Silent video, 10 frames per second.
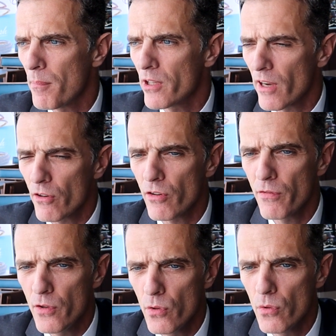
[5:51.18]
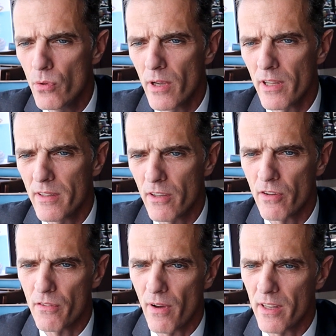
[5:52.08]
But there's a few
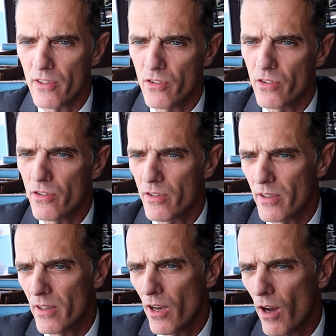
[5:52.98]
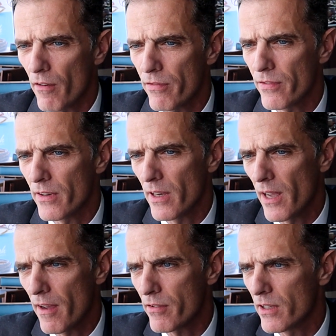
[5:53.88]
disadvantages of
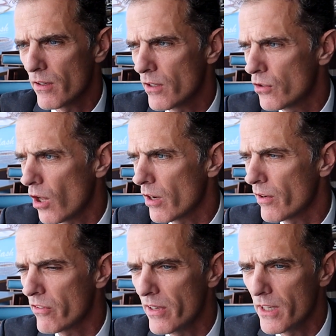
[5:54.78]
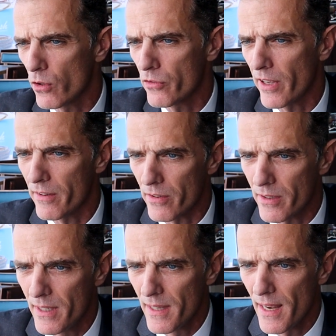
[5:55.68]
having the dollar as legal tender.
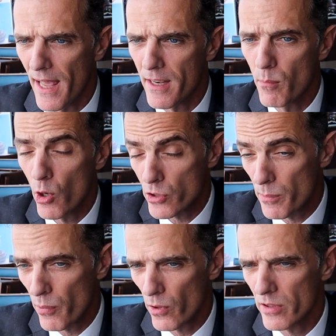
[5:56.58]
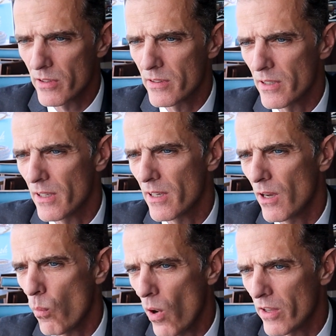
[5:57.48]
And the most important
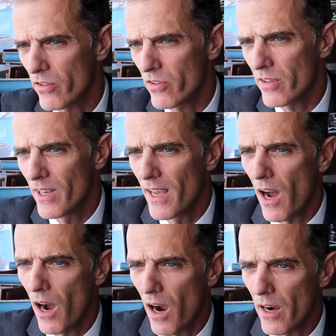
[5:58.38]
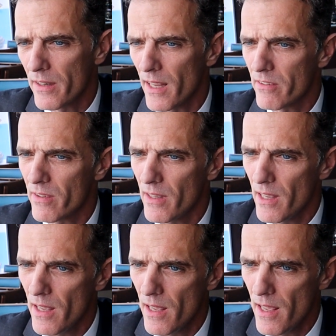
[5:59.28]
ones are that
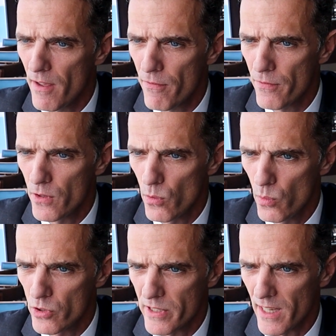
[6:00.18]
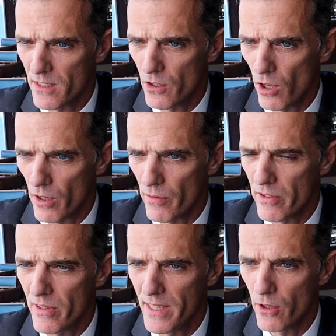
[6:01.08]
if you would take the dollar
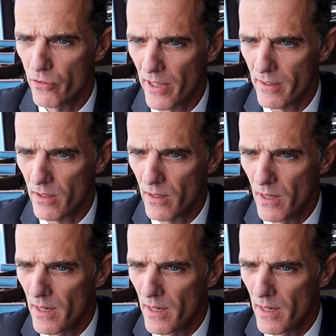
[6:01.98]
as legal tender,